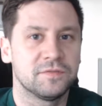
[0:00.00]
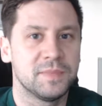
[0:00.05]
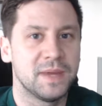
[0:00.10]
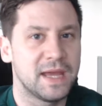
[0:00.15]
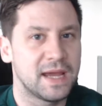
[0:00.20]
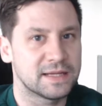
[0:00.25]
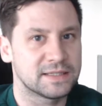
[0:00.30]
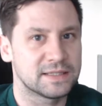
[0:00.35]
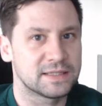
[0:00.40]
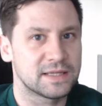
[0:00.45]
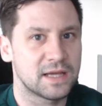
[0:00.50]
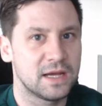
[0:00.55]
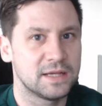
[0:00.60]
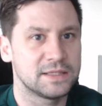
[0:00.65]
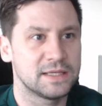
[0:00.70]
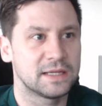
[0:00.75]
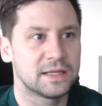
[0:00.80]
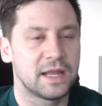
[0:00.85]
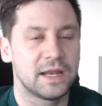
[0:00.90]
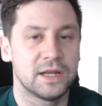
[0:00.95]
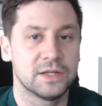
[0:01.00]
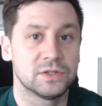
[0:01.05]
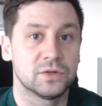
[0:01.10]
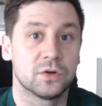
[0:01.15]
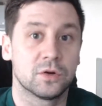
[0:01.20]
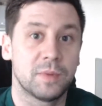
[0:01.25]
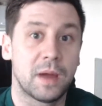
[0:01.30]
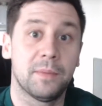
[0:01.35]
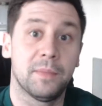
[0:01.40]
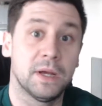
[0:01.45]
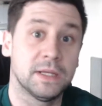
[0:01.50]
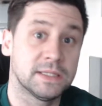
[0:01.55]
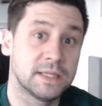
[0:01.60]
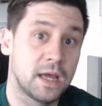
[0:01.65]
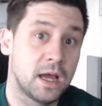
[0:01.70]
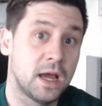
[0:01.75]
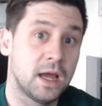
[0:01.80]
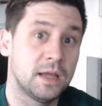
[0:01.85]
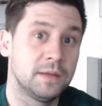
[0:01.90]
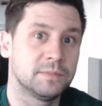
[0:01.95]
me exercising and i talk about my
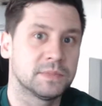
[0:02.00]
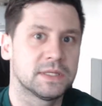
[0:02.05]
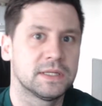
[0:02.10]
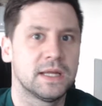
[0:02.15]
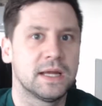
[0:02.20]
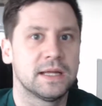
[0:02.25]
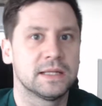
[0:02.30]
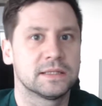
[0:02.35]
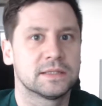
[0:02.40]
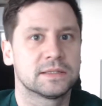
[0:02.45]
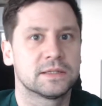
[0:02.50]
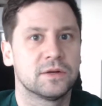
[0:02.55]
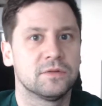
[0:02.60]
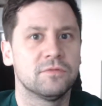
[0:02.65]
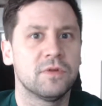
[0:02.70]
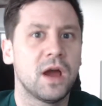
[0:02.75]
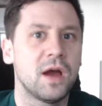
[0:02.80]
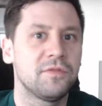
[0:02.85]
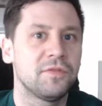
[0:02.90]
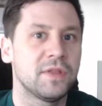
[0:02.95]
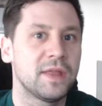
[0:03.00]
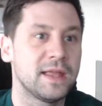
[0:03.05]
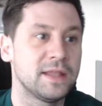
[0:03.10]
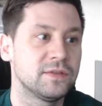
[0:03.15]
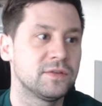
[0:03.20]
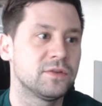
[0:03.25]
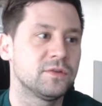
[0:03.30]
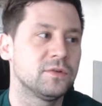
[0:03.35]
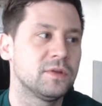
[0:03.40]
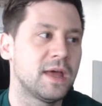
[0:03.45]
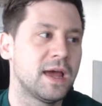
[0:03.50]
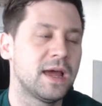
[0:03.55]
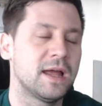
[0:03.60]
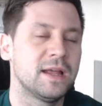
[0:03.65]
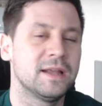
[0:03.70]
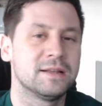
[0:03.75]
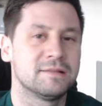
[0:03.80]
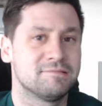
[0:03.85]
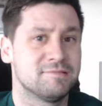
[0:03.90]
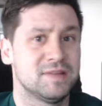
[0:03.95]
times and that so rather than do
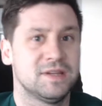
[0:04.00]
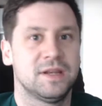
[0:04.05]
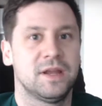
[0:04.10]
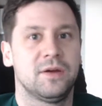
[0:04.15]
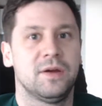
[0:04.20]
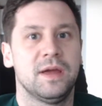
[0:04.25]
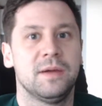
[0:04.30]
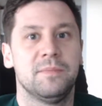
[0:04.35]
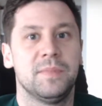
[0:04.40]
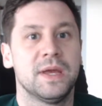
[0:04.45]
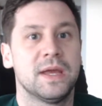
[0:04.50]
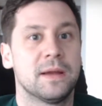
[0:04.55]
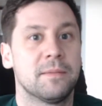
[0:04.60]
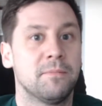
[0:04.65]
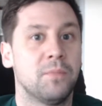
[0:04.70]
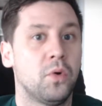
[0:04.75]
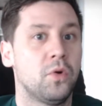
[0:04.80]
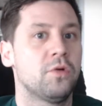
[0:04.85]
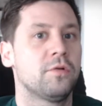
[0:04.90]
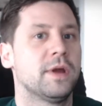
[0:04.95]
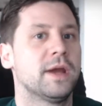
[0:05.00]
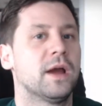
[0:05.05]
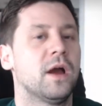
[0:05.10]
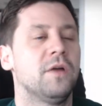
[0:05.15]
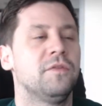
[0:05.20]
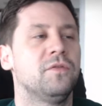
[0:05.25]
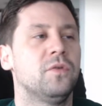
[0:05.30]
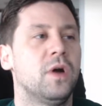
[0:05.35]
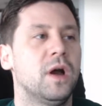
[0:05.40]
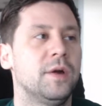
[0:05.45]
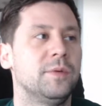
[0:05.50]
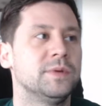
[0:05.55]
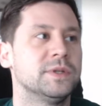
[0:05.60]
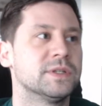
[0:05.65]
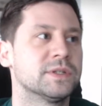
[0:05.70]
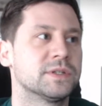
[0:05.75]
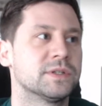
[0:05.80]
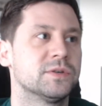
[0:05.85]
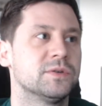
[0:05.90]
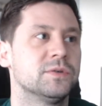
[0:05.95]
that and you know it being boring i thought i would
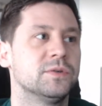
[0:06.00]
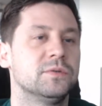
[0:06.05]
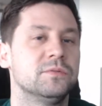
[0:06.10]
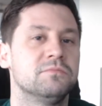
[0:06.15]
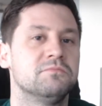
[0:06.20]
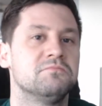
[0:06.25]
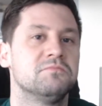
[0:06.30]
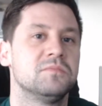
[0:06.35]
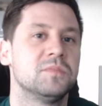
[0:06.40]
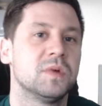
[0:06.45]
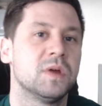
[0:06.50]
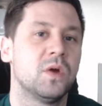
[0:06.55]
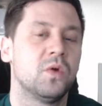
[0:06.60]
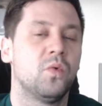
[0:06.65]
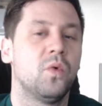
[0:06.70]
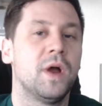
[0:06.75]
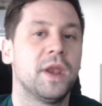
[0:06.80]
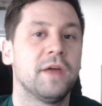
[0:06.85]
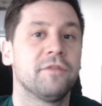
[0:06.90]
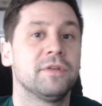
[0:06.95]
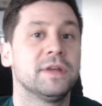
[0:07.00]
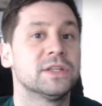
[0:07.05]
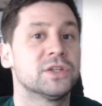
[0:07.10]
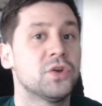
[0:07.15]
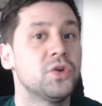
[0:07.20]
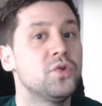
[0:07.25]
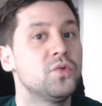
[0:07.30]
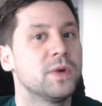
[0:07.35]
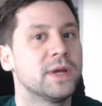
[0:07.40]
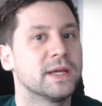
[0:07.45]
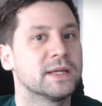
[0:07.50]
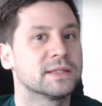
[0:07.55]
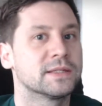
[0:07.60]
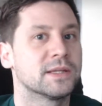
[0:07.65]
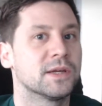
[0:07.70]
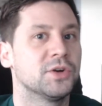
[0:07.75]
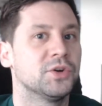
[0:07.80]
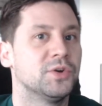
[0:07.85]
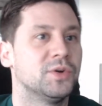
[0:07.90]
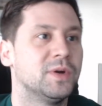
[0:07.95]
just do one every two weeks
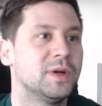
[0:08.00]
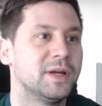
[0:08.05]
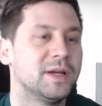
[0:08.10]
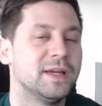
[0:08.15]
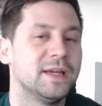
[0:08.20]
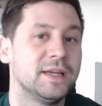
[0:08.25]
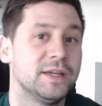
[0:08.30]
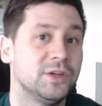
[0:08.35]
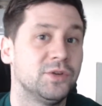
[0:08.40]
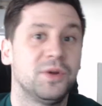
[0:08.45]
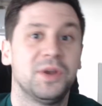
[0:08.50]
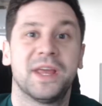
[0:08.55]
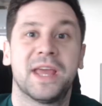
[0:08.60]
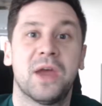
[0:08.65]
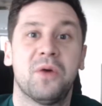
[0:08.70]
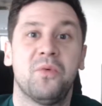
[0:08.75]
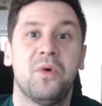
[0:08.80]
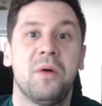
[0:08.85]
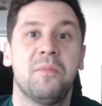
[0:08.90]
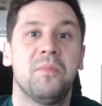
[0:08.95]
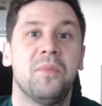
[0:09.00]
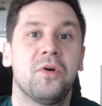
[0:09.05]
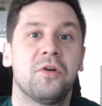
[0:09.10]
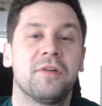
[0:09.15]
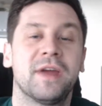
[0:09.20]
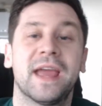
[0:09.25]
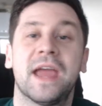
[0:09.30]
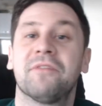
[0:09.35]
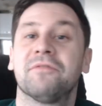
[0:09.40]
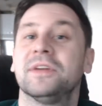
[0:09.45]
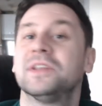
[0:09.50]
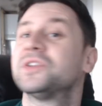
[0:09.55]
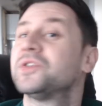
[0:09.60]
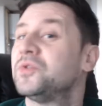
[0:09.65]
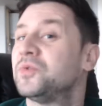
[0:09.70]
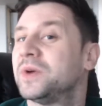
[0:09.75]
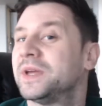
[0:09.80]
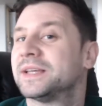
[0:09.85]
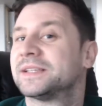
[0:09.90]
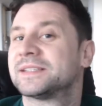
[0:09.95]
so you only get one boring every
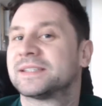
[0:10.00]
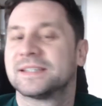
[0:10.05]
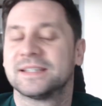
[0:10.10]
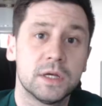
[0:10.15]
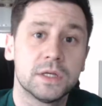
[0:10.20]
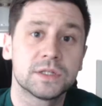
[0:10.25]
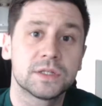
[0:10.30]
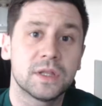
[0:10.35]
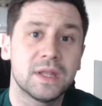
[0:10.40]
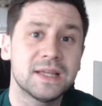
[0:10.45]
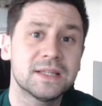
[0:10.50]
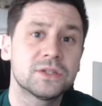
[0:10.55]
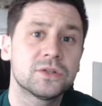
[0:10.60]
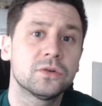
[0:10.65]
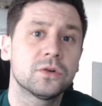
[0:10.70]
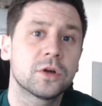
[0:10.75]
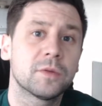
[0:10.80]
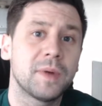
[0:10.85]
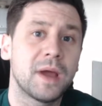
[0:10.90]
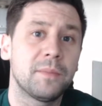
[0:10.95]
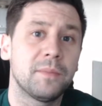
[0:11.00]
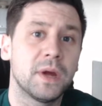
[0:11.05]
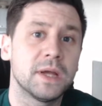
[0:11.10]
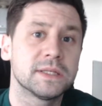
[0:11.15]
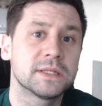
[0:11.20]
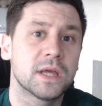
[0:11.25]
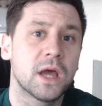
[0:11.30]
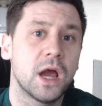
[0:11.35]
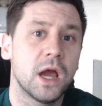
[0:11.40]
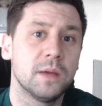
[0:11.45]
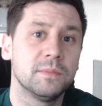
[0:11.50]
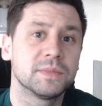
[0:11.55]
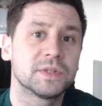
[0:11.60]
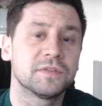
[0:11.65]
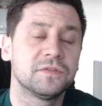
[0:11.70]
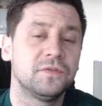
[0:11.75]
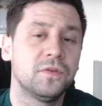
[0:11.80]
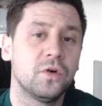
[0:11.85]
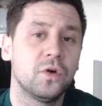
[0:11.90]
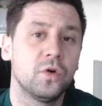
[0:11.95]
two weeks. So let's talk about my times
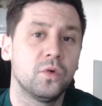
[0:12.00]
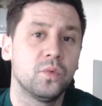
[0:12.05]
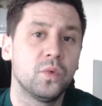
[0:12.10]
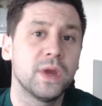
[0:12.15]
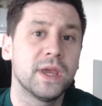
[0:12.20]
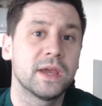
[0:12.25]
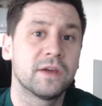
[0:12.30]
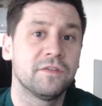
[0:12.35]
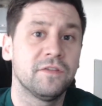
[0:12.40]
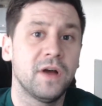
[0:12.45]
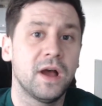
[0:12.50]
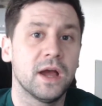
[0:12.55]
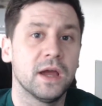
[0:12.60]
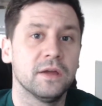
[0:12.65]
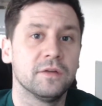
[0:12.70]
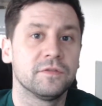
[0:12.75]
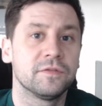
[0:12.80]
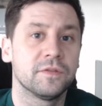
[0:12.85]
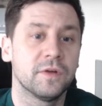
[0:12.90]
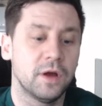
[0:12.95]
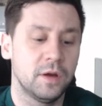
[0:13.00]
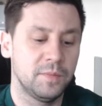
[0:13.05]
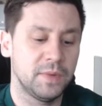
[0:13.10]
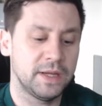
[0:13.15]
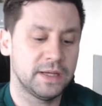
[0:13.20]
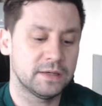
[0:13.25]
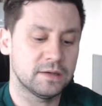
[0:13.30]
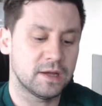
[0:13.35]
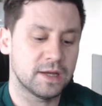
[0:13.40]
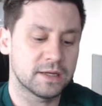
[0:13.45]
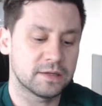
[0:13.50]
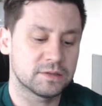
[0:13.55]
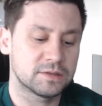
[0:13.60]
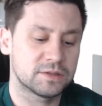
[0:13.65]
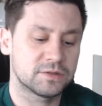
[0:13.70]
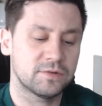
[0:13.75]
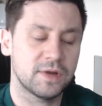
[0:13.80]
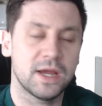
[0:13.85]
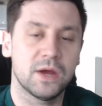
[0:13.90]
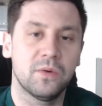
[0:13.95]
for week five. I mean, like
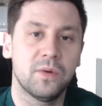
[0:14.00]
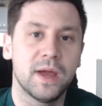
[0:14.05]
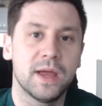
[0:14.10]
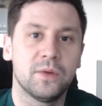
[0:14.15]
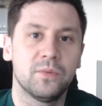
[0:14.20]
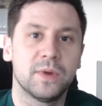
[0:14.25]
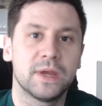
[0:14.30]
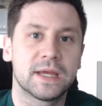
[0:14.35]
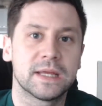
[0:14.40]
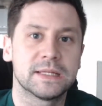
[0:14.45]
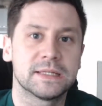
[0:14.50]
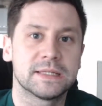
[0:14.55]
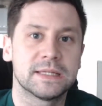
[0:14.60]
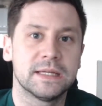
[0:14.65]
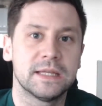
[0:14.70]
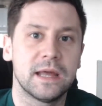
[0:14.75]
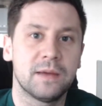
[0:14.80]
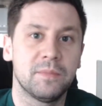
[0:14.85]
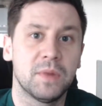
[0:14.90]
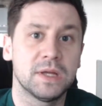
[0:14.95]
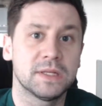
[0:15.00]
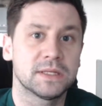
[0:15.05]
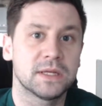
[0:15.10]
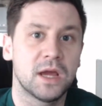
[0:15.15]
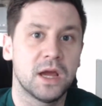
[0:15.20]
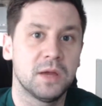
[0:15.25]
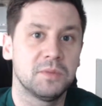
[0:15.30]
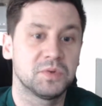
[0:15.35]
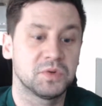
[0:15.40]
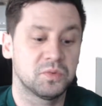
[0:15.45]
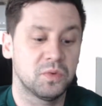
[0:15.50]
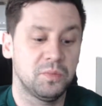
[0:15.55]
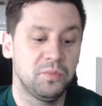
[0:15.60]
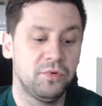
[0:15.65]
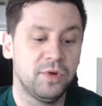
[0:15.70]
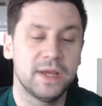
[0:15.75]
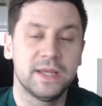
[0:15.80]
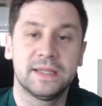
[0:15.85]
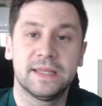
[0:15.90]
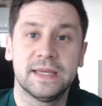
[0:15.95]
straight away we can see that my times were
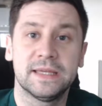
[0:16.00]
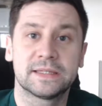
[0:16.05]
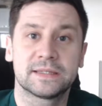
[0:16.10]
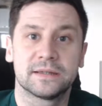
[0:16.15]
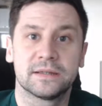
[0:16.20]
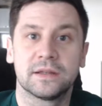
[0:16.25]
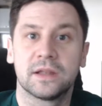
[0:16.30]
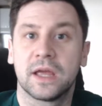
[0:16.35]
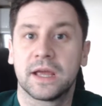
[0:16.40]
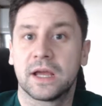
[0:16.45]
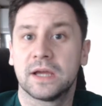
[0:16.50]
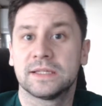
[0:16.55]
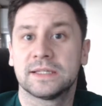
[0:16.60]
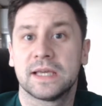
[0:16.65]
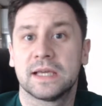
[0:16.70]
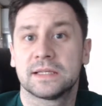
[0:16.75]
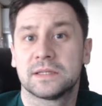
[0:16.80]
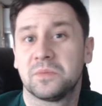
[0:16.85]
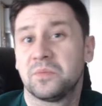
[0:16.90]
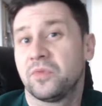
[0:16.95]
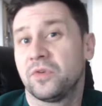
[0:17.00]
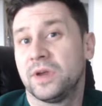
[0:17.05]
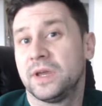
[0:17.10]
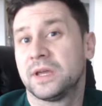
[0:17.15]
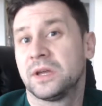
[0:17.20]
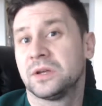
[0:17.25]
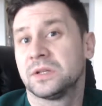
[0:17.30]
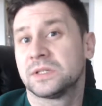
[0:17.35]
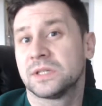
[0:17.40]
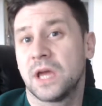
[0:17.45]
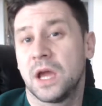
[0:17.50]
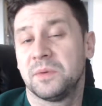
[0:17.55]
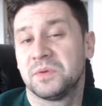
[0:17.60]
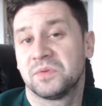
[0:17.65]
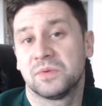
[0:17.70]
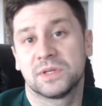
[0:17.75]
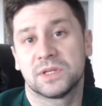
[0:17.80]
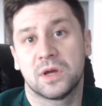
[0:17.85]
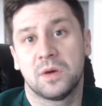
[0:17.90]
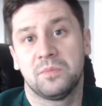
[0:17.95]
pretty decent. Like I set some pretty good
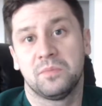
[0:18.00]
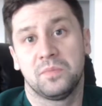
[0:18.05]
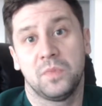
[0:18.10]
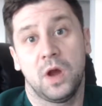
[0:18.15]
times, which I'm